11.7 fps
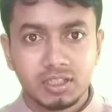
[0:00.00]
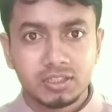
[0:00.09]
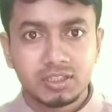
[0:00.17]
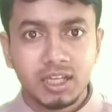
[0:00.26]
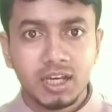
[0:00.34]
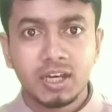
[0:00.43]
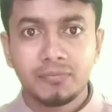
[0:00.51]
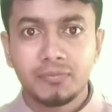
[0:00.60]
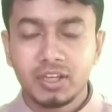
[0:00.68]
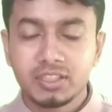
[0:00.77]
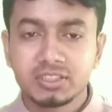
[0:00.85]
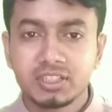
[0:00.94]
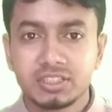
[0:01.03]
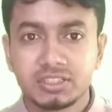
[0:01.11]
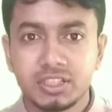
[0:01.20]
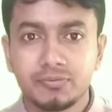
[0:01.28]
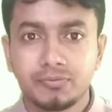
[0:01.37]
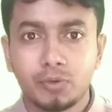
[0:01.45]
The first
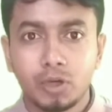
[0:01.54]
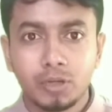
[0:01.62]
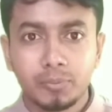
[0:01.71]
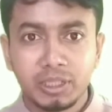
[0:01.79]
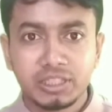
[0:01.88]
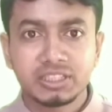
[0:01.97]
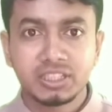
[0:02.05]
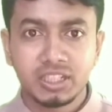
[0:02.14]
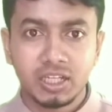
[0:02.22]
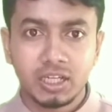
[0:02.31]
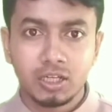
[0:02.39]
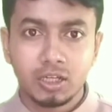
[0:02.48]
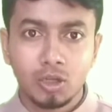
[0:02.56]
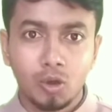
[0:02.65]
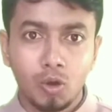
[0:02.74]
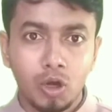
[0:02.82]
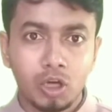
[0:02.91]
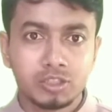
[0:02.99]
step for Meiji era
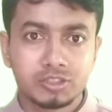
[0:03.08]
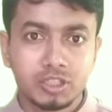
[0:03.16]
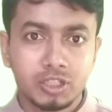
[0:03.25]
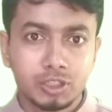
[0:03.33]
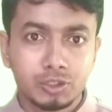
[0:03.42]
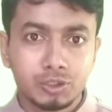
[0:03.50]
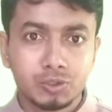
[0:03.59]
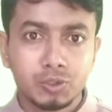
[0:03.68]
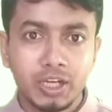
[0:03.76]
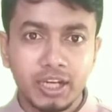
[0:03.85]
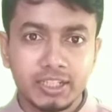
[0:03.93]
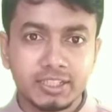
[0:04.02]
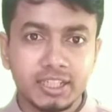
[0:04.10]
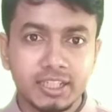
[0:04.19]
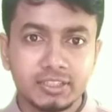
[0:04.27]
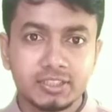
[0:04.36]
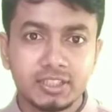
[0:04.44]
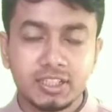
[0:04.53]
was to
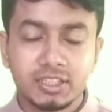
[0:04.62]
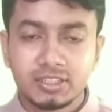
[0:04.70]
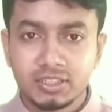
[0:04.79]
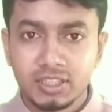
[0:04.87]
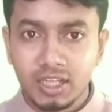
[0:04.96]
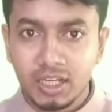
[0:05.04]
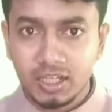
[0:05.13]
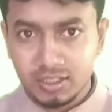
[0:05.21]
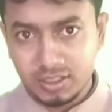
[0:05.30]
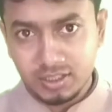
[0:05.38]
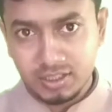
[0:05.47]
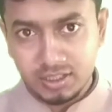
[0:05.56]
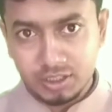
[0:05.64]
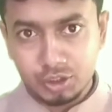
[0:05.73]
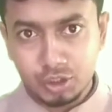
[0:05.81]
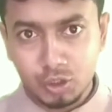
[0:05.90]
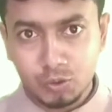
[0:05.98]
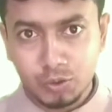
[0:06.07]
eradicate the shogun